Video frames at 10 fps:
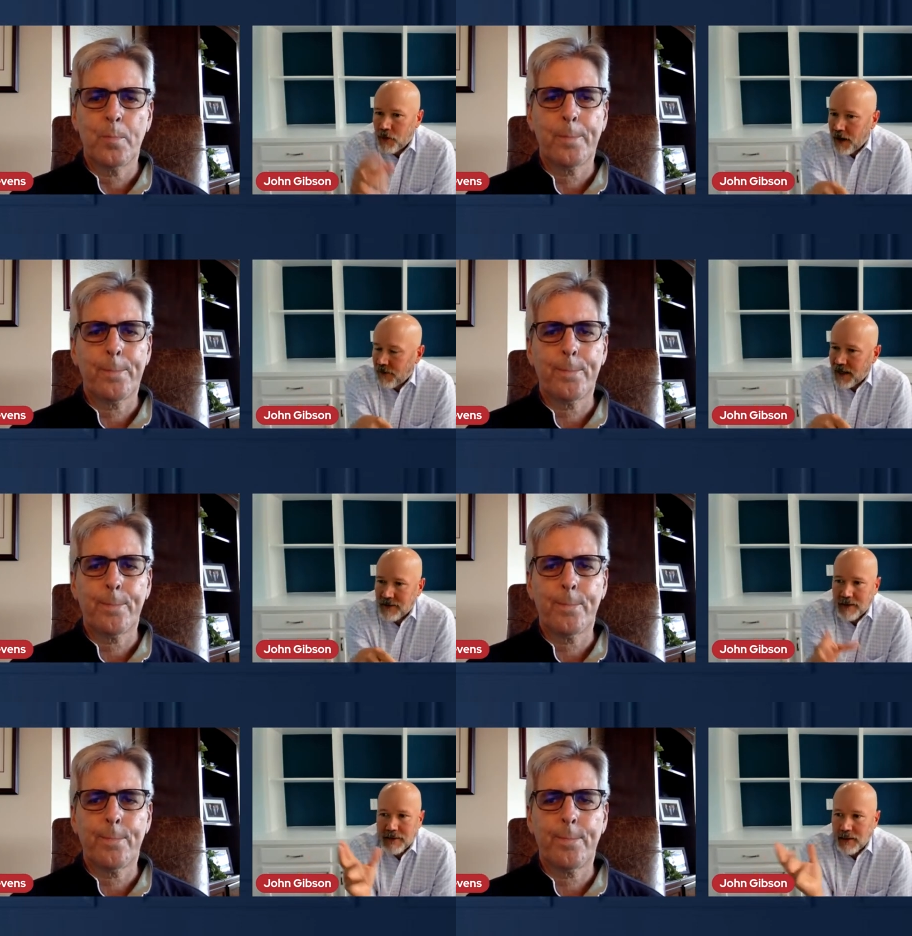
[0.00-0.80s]
Speaker 1: They'll have
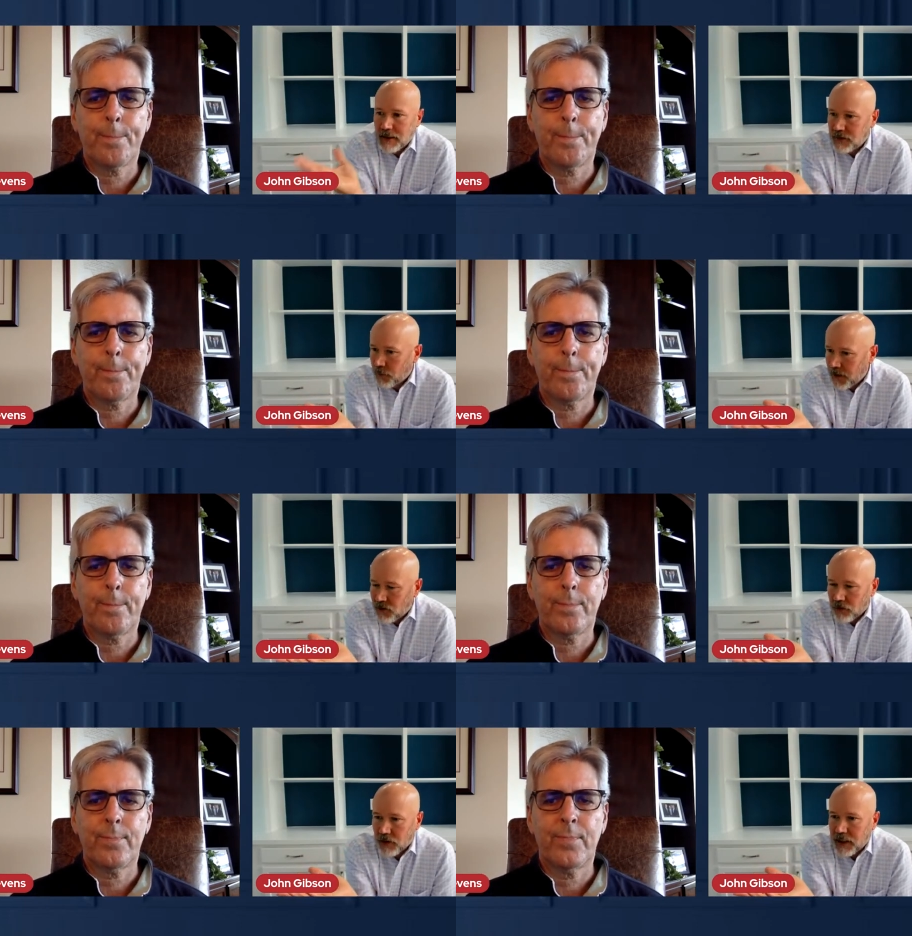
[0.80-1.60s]
access to this. They'll
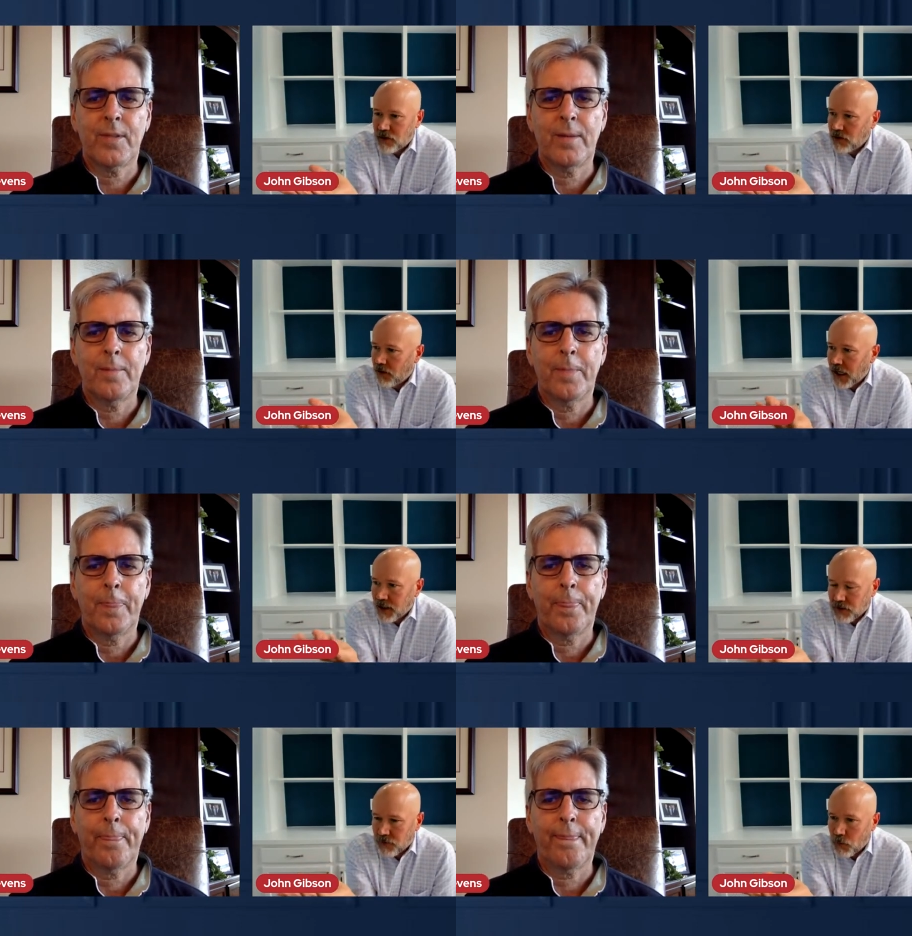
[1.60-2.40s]
make sure it gets in your
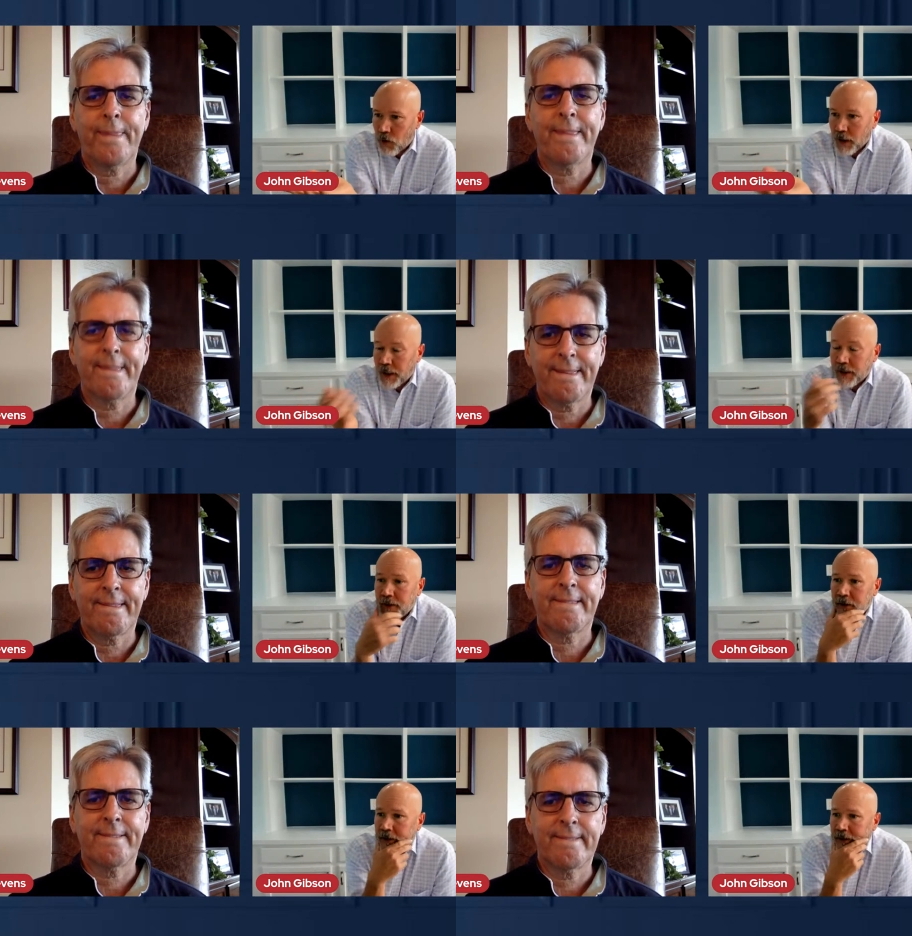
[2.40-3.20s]
hands if you want it.
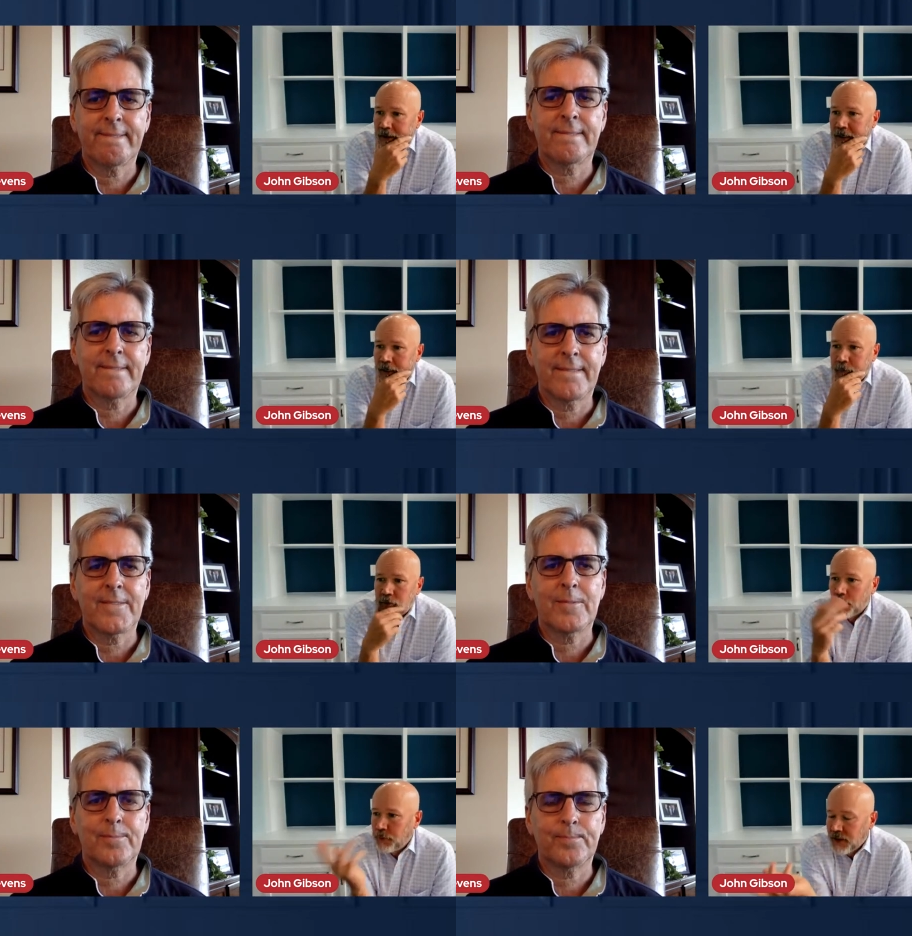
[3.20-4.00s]
Um,
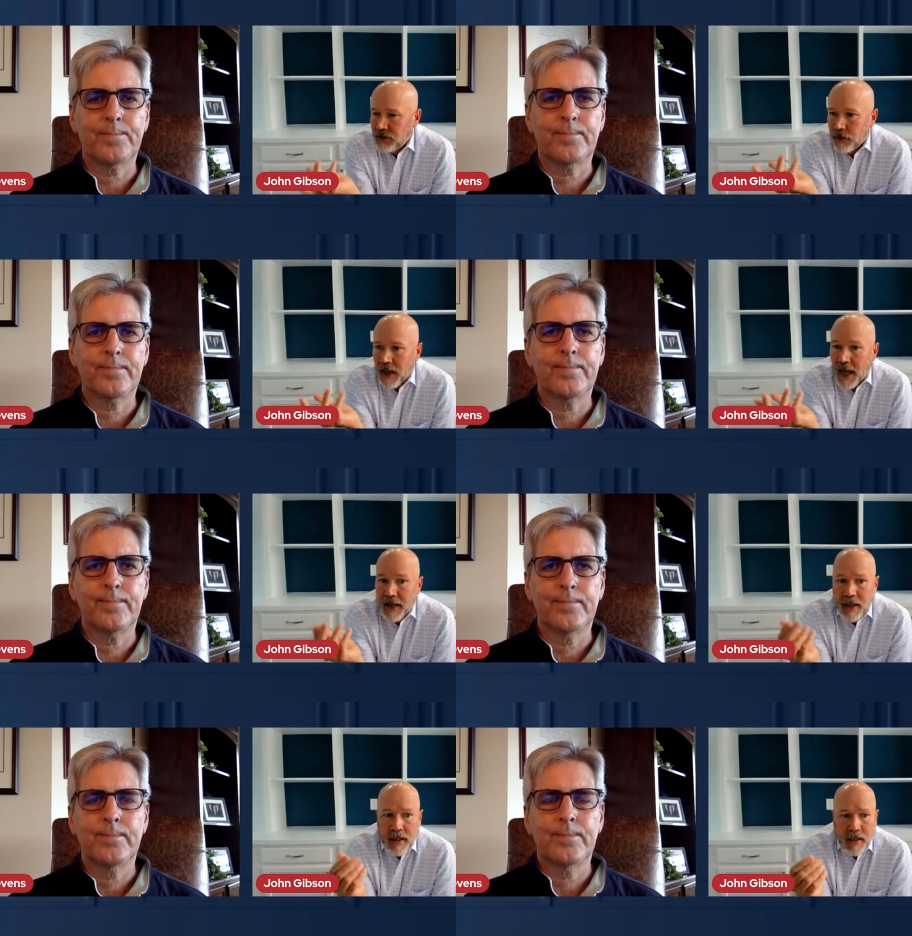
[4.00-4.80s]
so please do that.